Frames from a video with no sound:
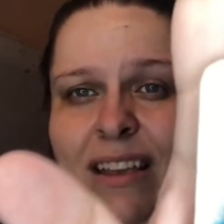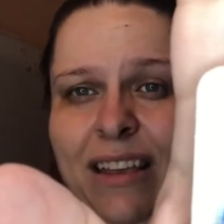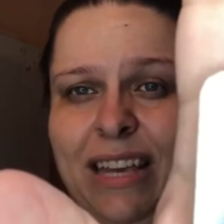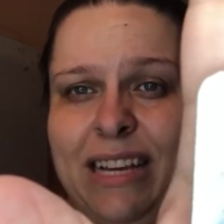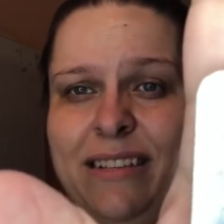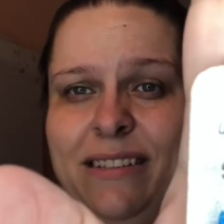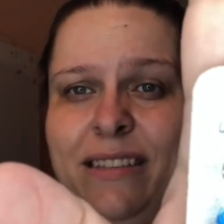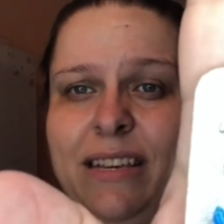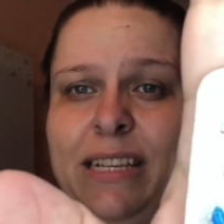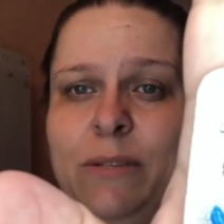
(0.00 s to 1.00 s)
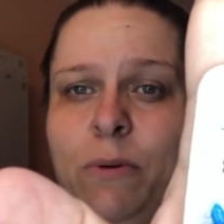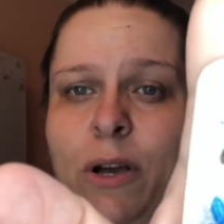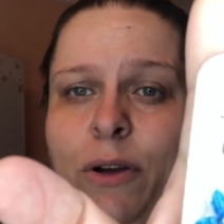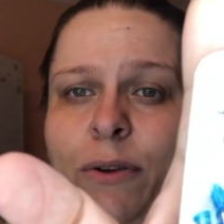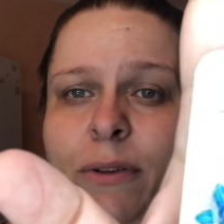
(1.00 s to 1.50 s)
Yes, these were
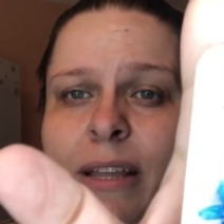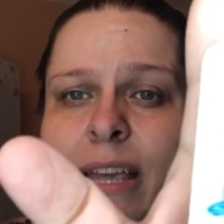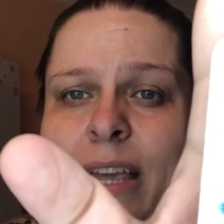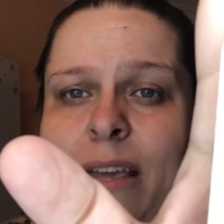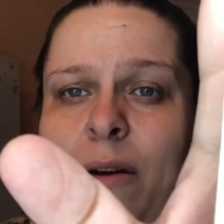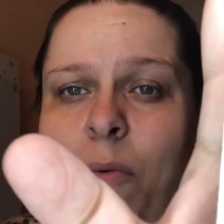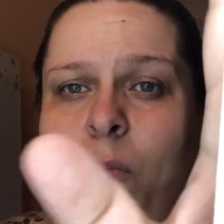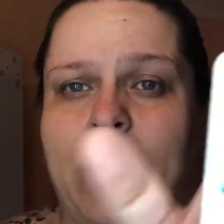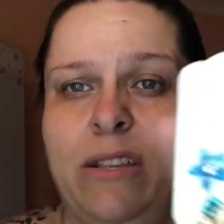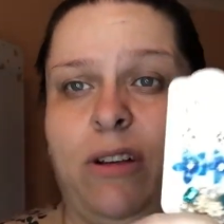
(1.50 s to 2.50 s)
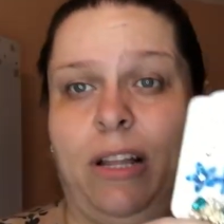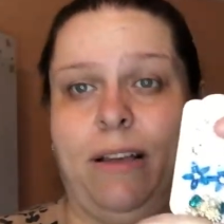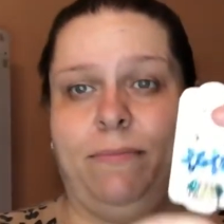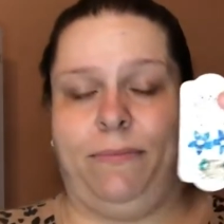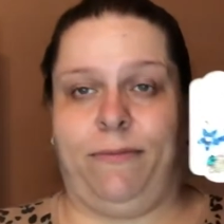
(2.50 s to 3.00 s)
only $1
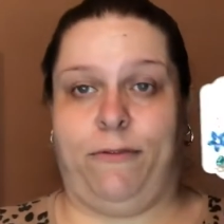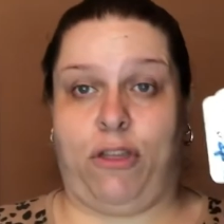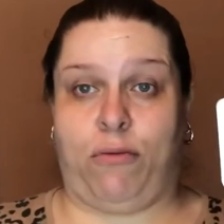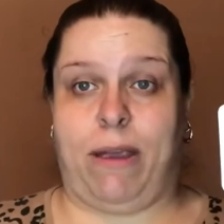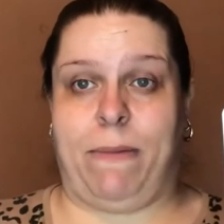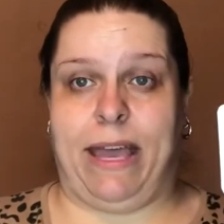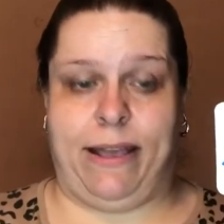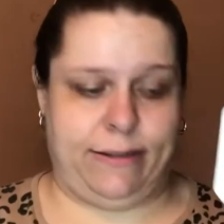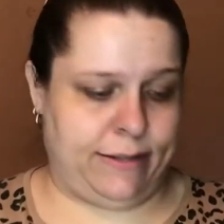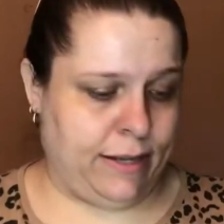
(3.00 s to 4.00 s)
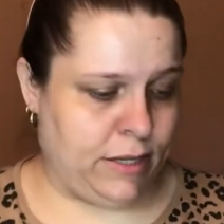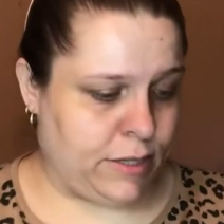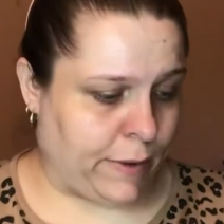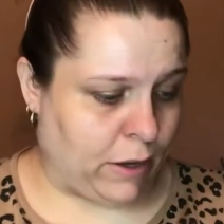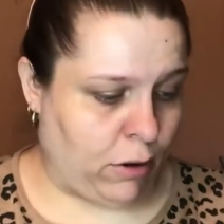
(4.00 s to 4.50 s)
for three pairs.
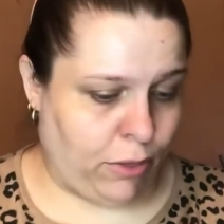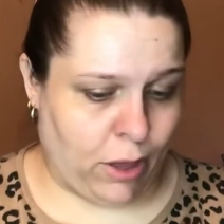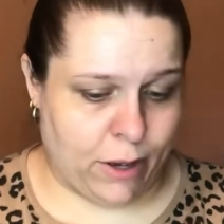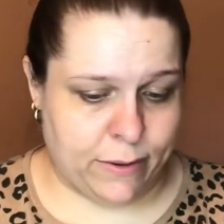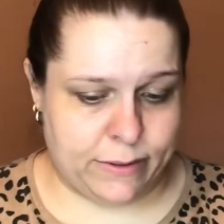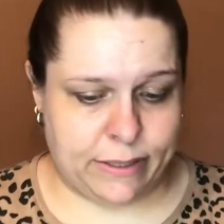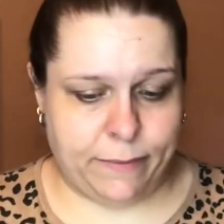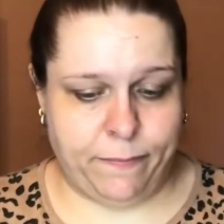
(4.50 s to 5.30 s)
So I got those.